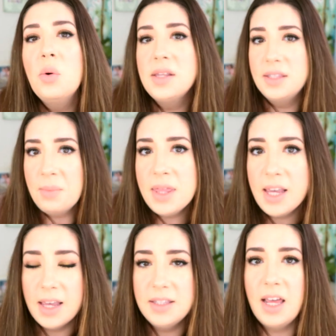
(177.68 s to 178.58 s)
So some of the
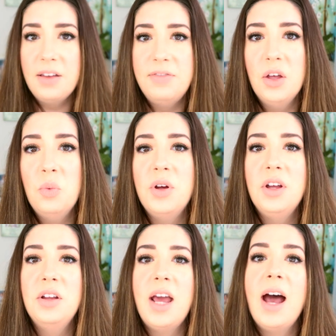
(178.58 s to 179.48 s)
kits that I feel
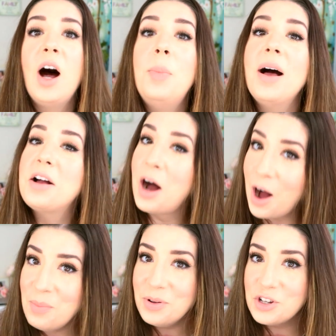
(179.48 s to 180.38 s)
would help
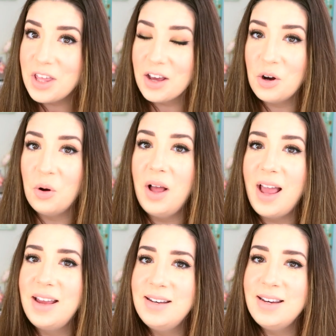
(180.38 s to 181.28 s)
accomplish that goal
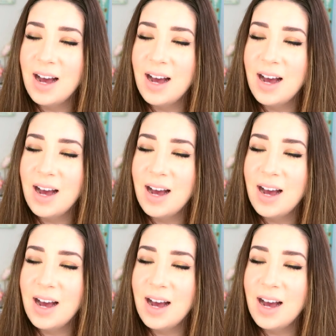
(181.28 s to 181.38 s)
and